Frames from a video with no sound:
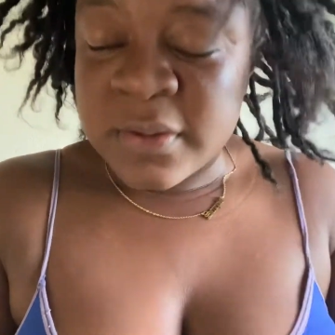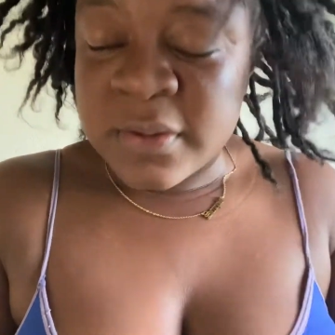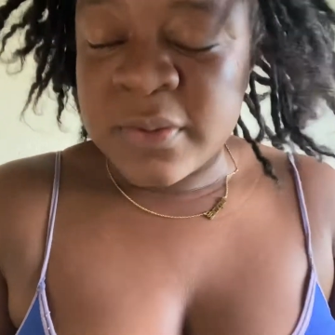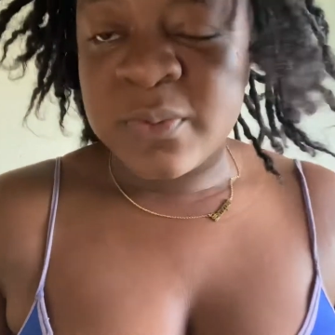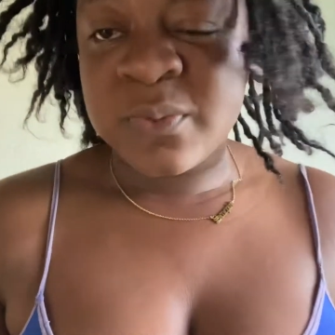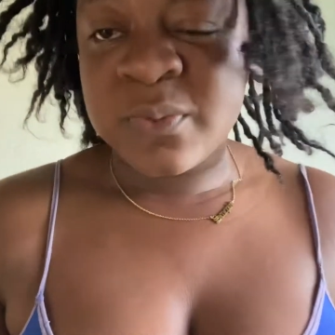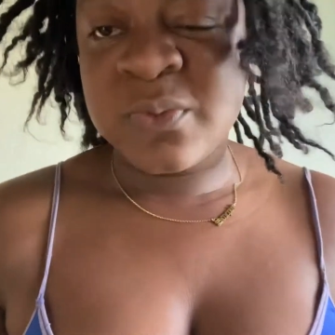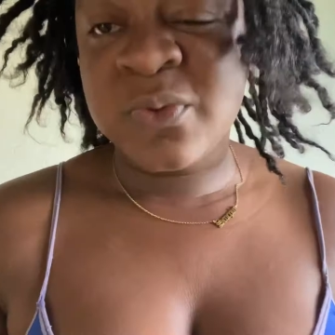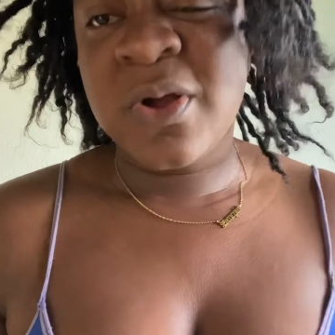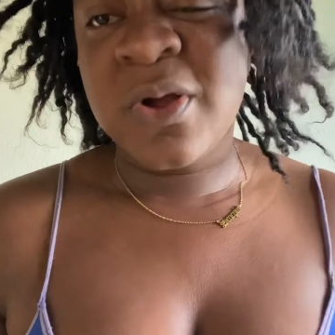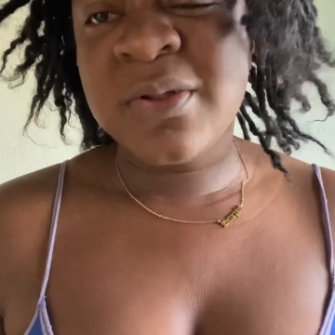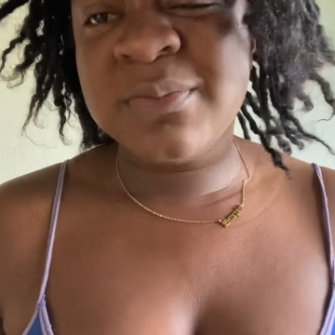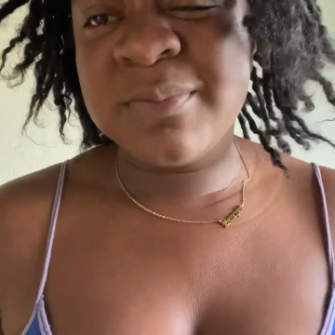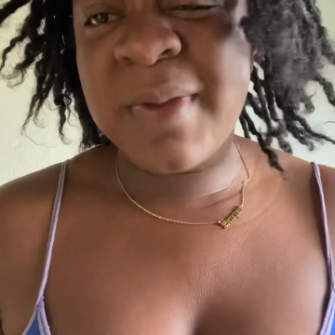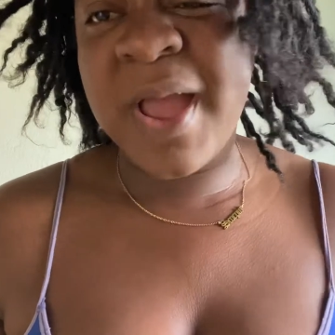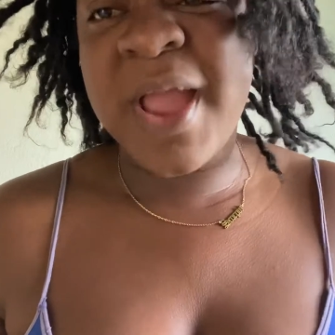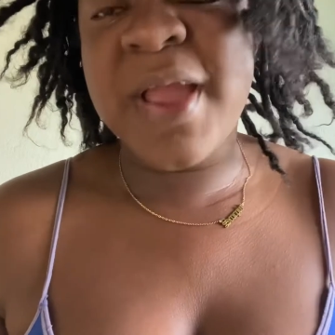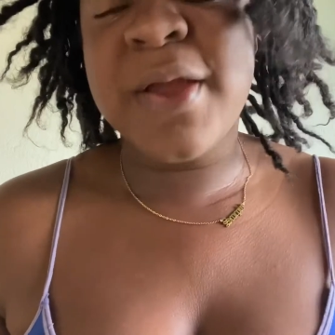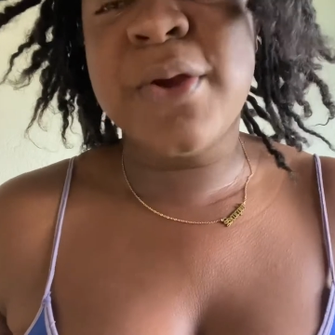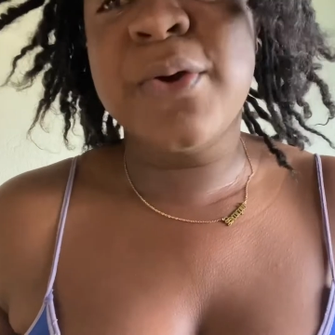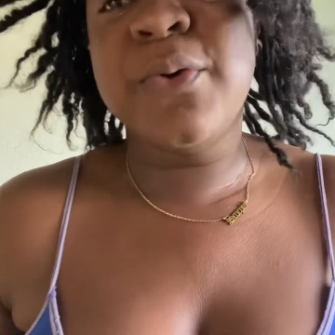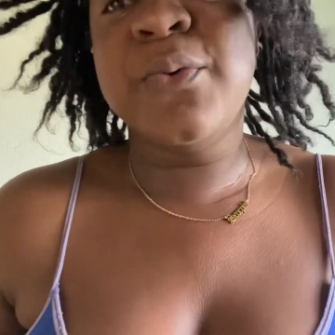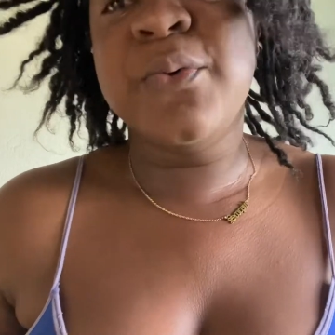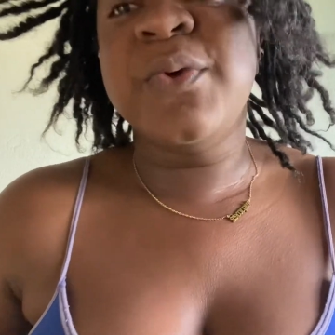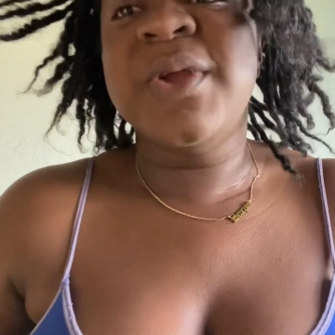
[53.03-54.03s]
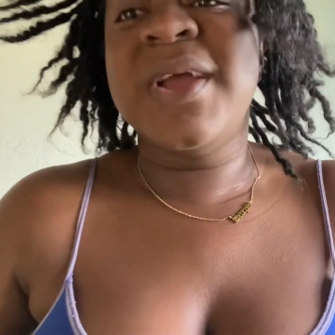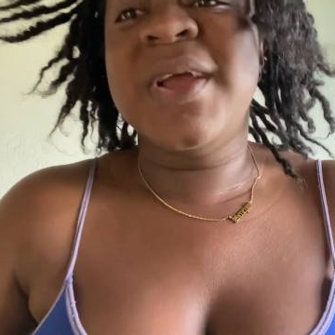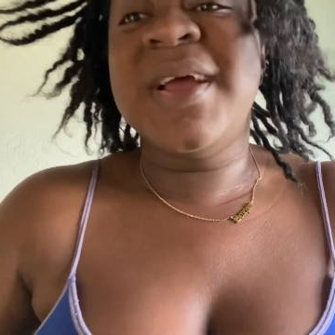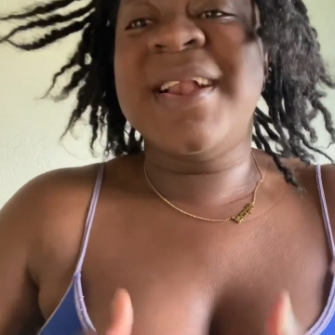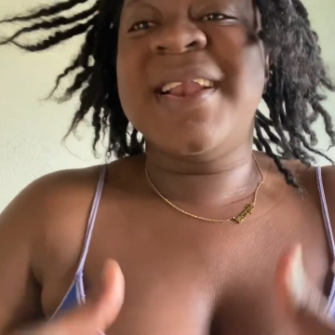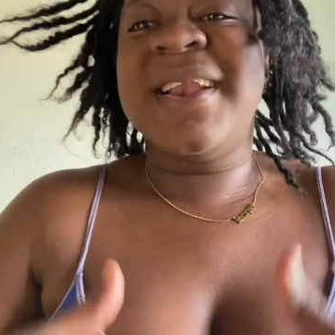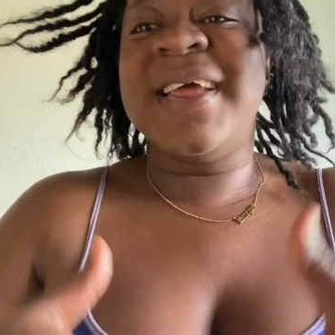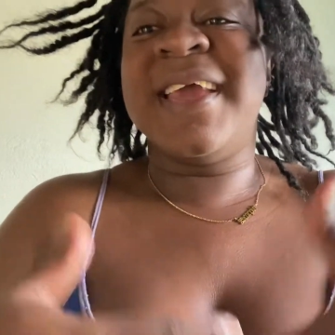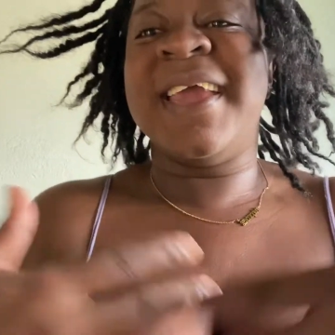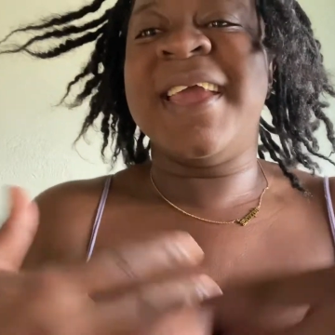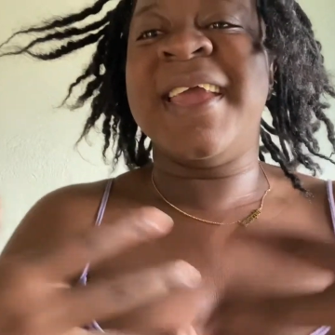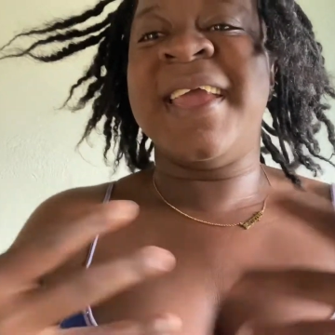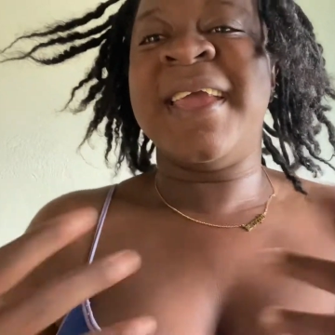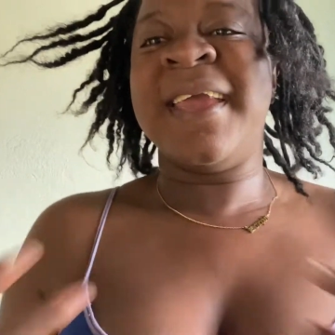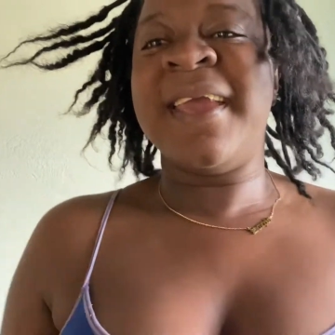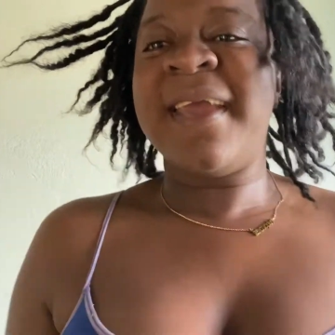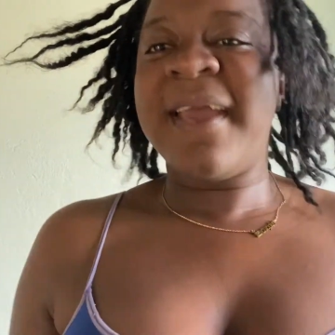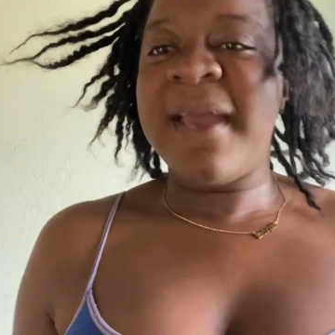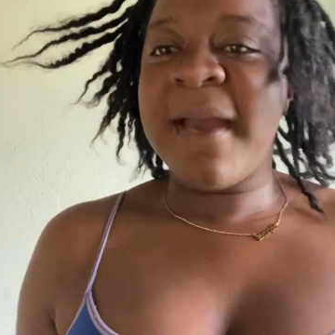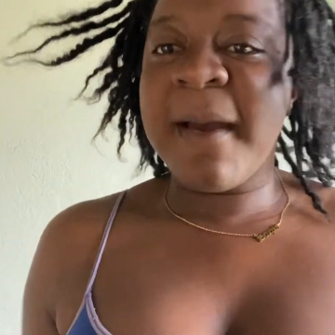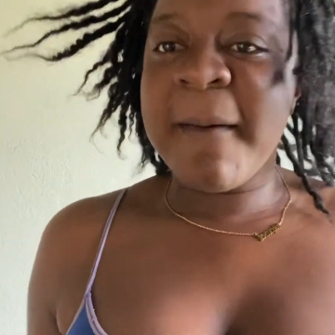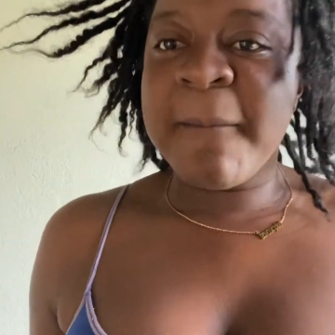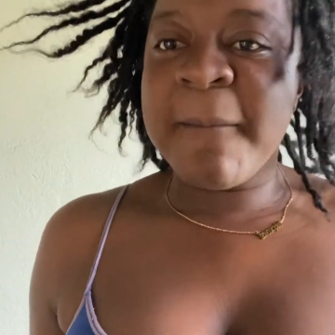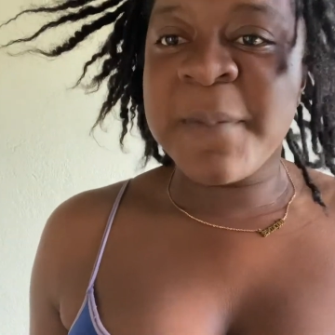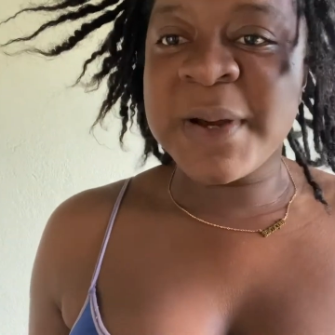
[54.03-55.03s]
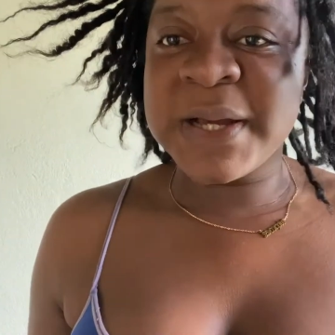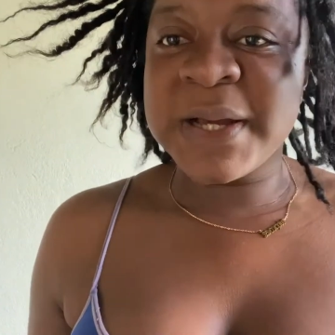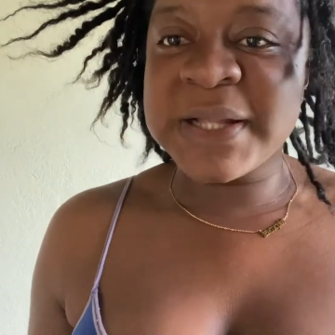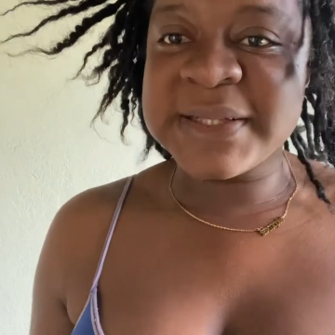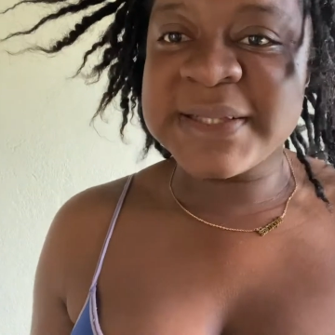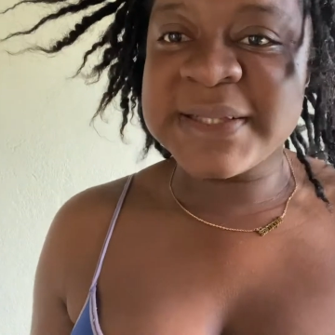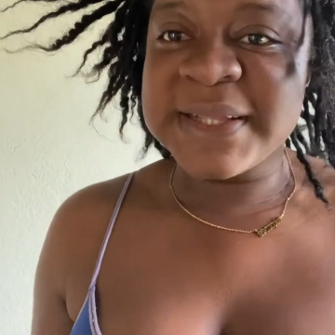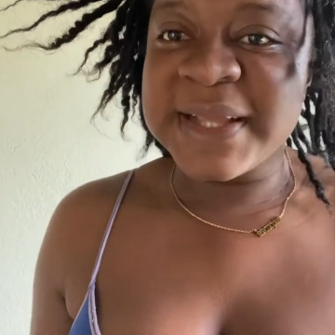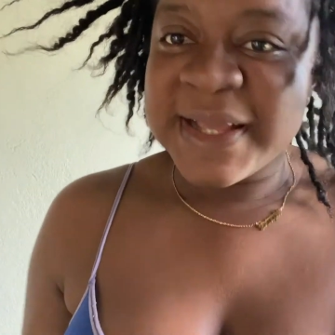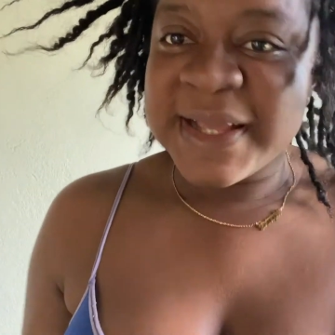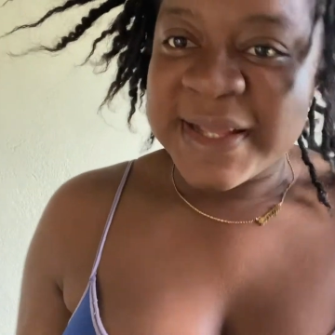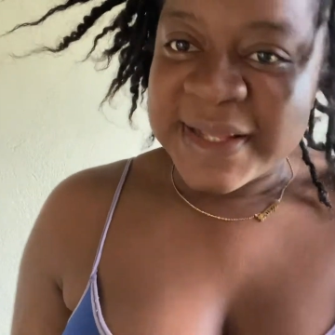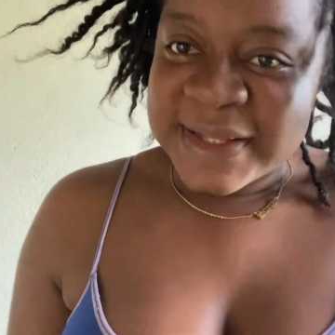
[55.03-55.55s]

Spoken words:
Not my real hair, but